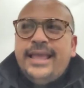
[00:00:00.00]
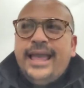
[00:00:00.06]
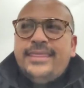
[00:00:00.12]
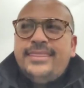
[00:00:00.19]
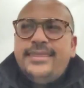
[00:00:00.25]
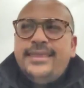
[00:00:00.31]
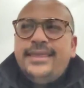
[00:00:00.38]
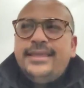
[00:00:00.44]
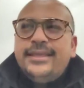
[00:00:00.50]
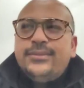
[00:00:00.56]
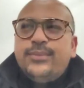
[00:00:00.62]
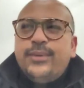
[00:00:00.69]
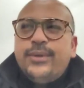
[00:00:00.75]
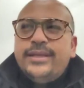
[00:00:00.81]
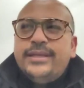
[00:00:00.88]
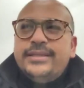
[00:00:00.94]
I think it
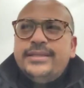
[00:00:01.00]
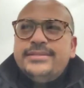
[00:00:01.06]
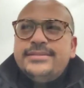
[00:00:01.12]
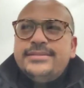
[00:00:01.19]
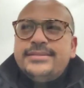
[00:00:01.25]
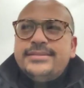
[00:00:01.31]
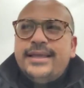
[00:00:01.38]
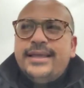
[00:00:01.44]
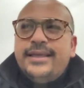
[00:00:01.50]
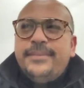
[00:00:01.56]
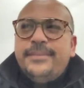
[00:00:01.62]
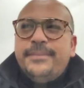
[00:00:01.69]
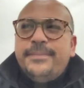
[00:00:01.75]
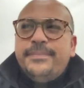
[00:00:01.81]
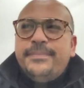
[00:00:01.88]
was, now